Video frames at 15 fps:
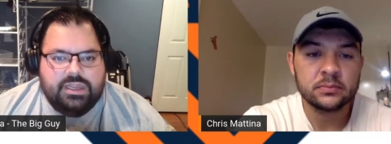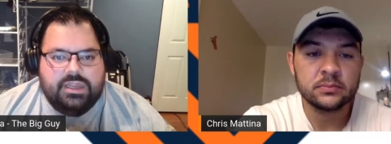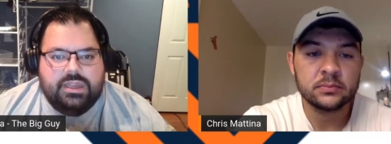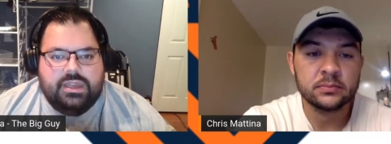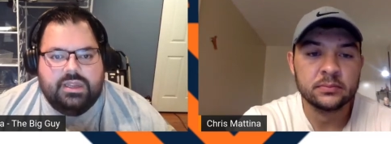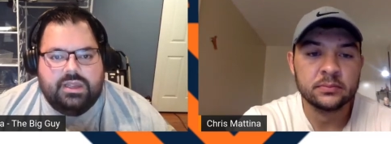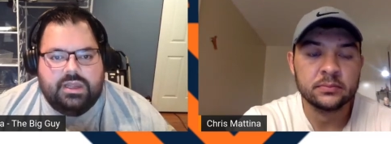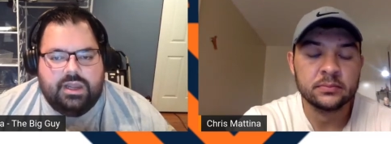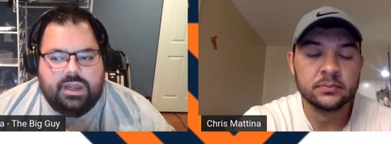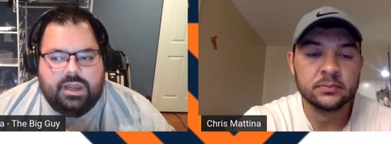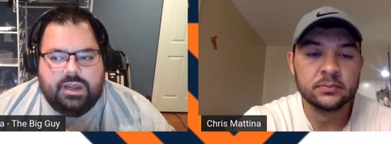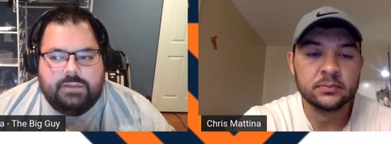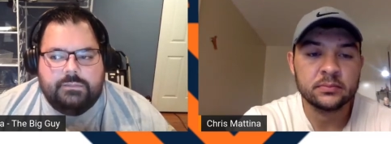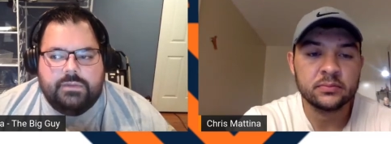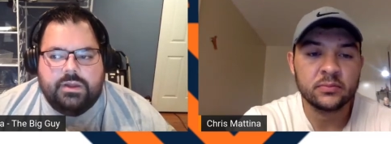Speaker 1: Mm-hmm.
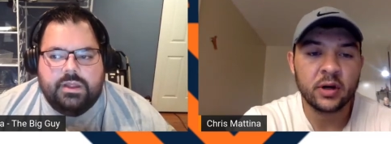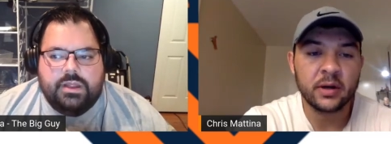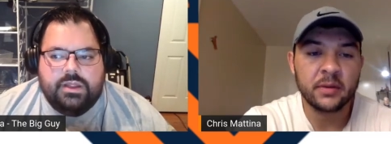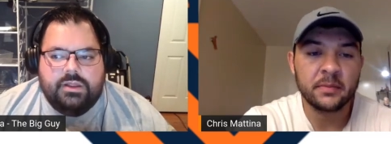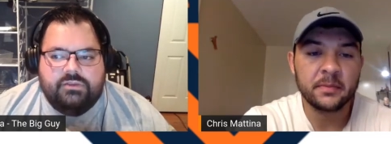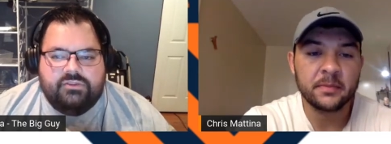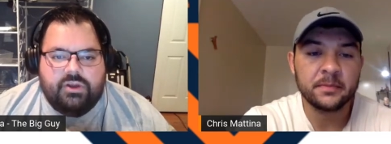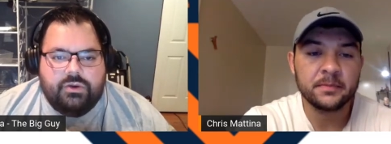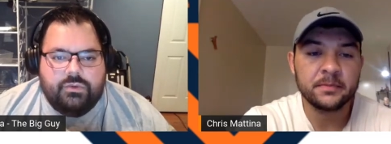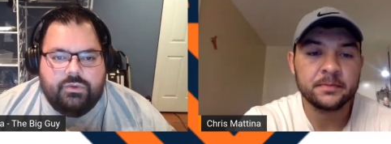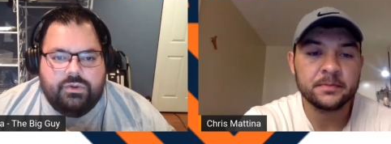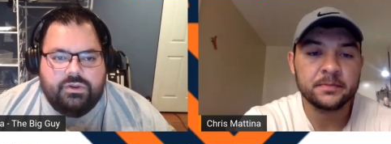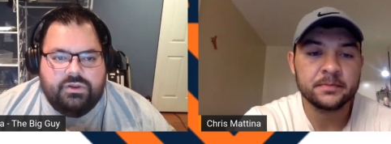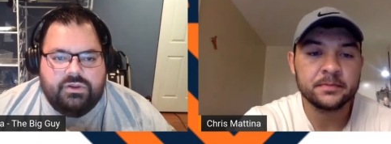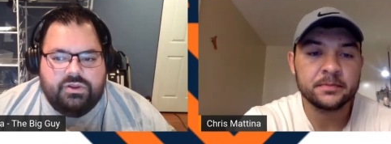Um, right.
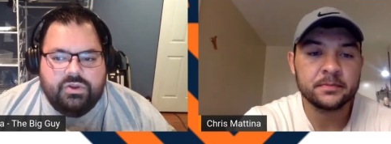So